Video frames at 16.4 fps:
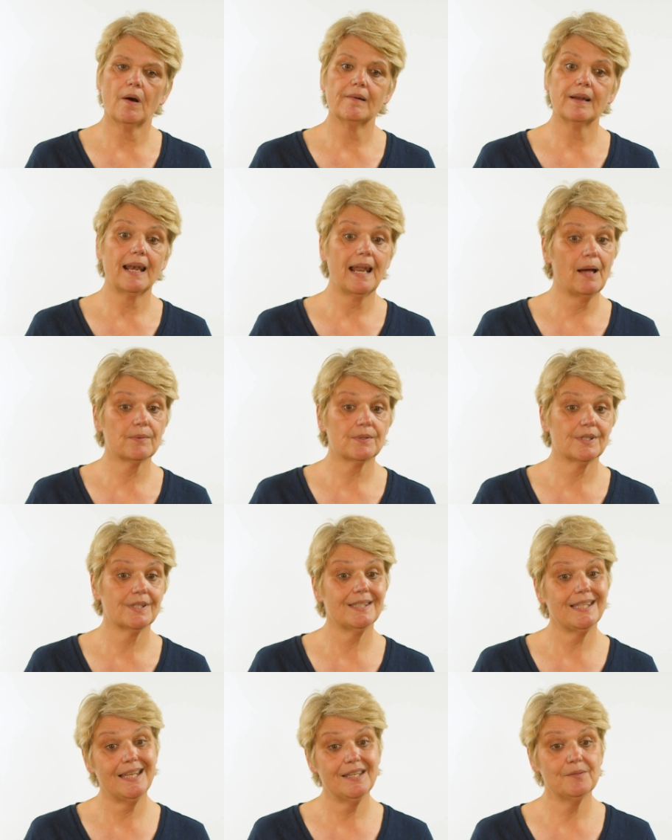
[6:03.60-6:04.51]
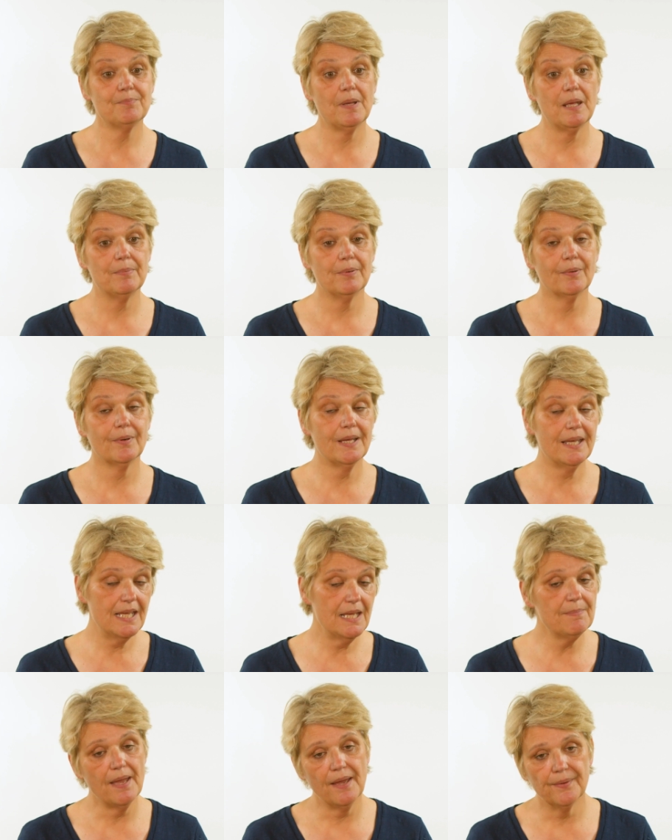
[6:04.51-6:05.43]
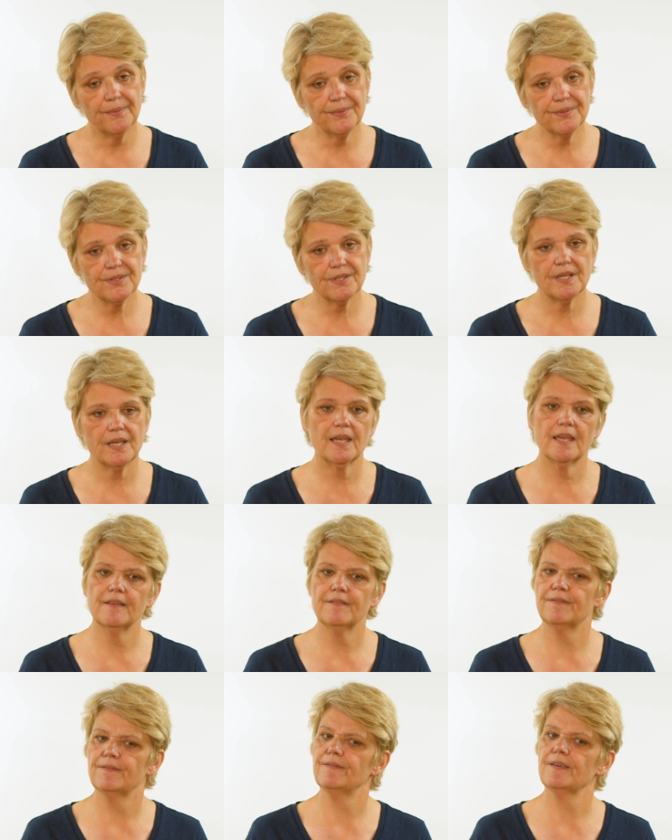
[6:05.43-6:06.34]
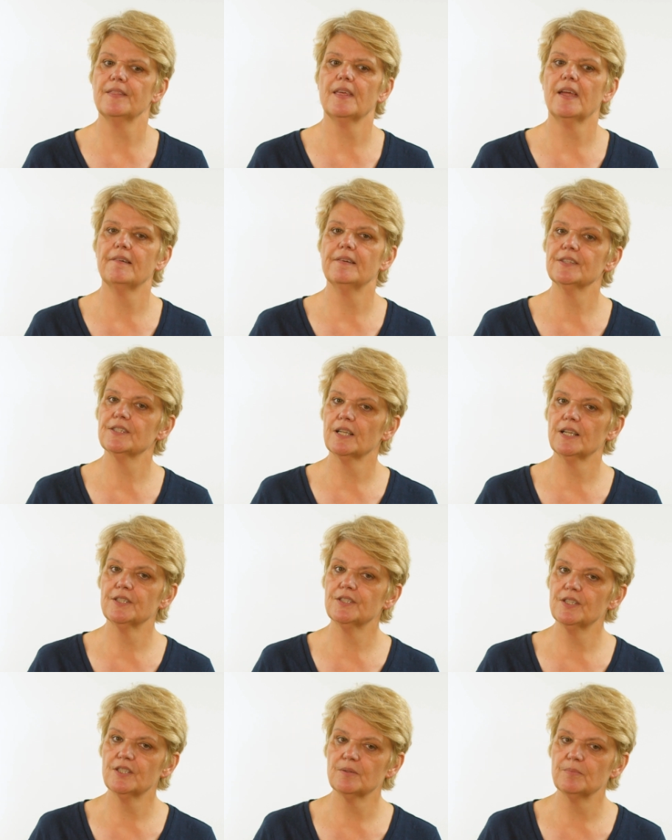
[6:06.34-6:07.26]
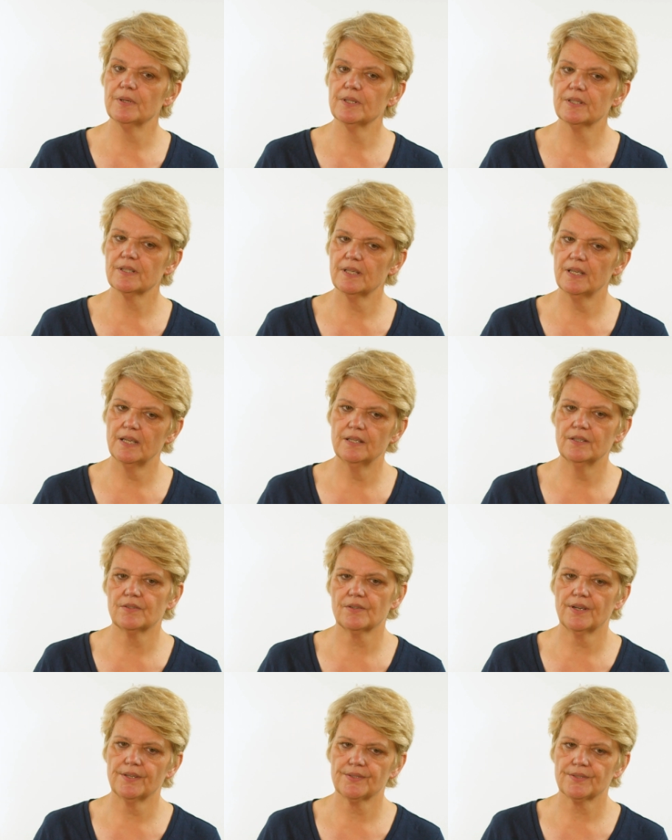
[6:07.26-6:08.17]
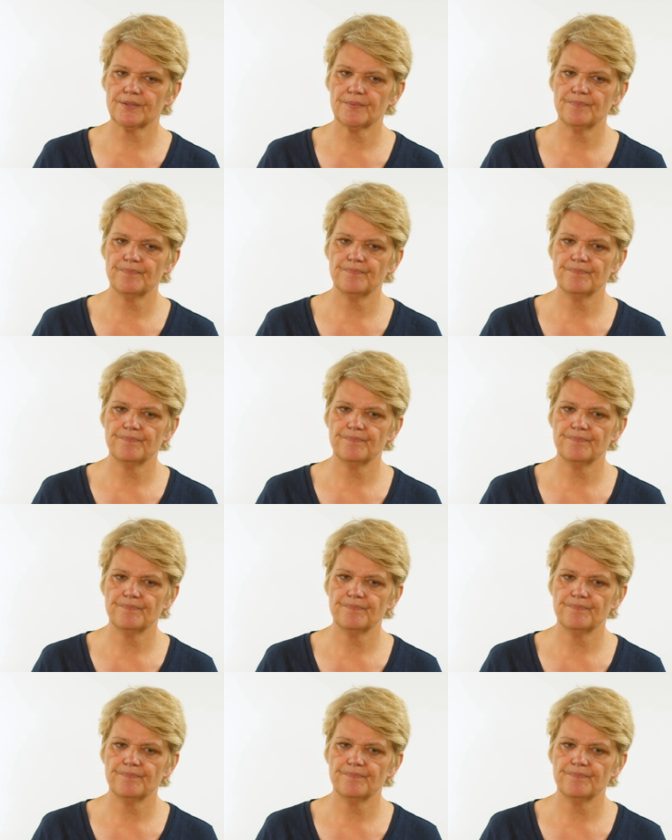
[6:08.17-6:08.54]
are allowed to send people emails if there is a legitimate interest.